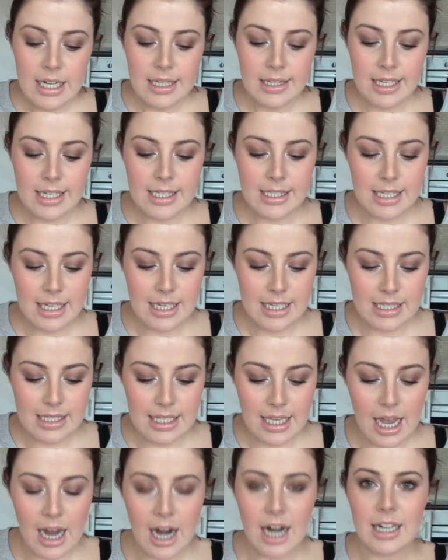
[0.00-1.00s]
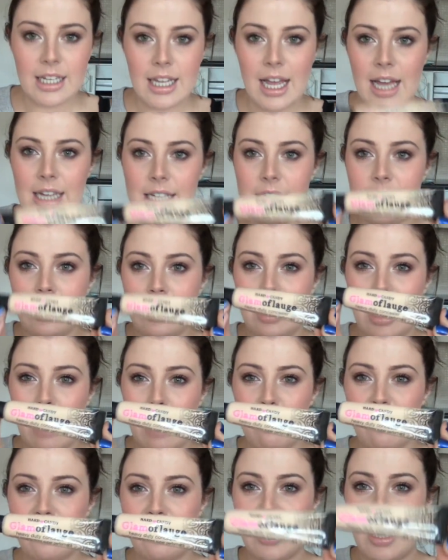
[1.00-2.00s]
This is the Hard Candy
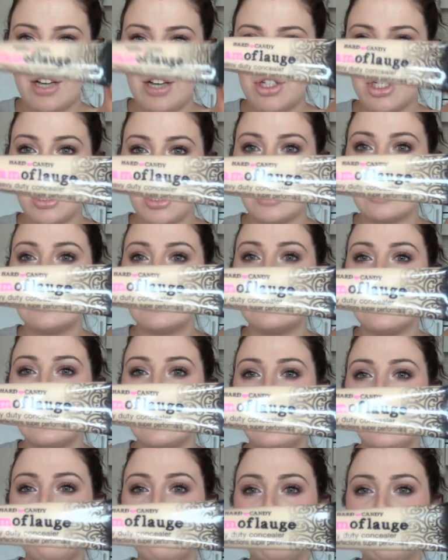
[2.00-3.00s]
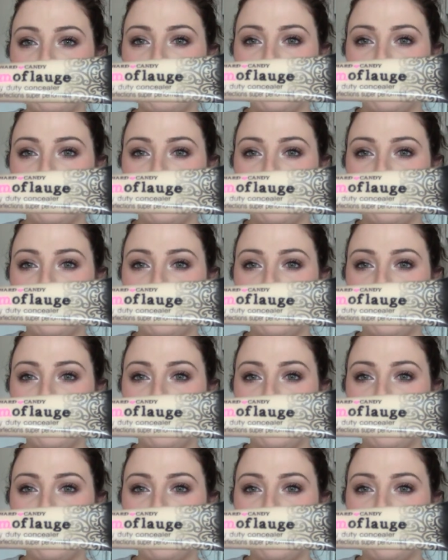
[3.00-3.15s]
Glamoflauge Concealer.